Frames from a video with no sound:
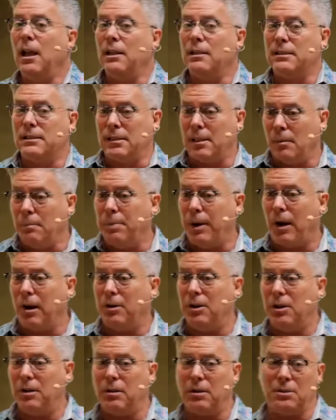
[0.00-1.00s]
some part
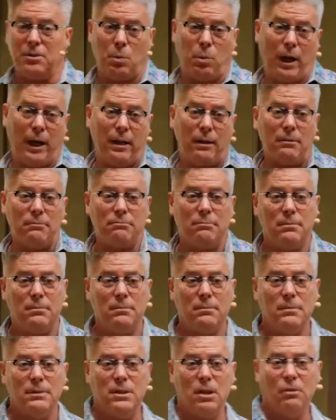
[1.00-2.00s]
of you goes, well,
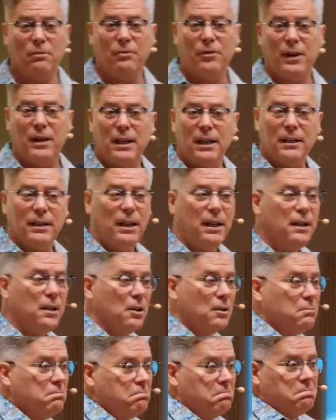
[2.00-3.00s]
don't fit in
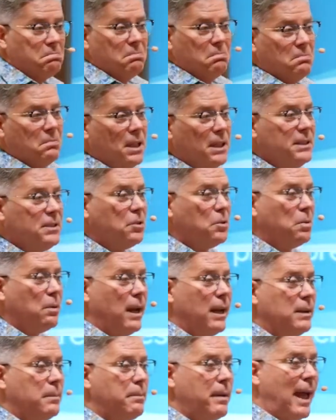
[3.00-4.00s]
here. Let's
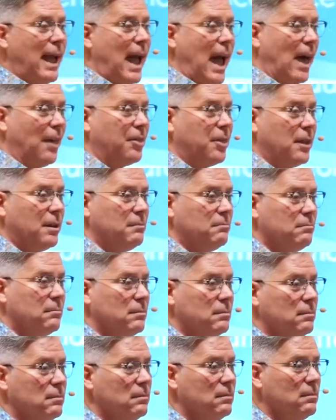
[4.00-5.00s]
create a path.
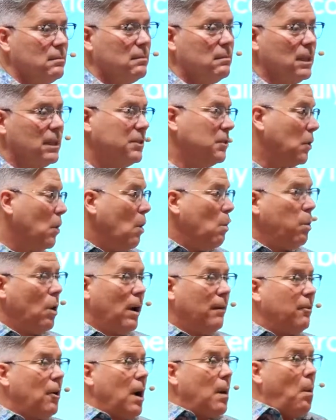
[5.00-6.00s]
Let's go
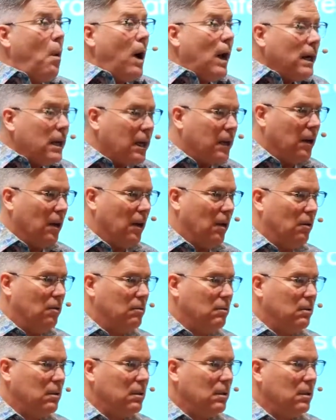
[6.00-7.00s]
wherever I want to go.
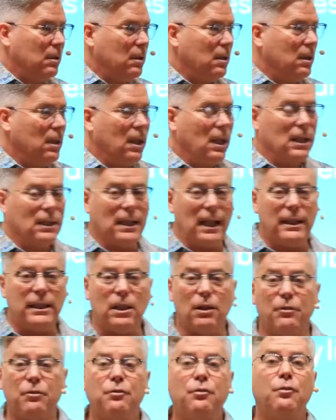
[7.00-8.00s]
Like
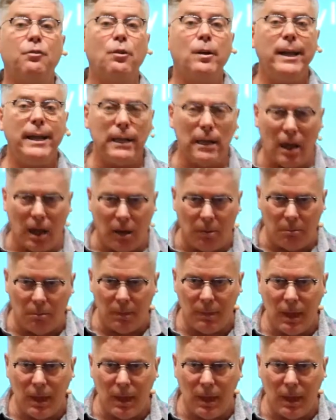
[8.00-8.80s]
the freedom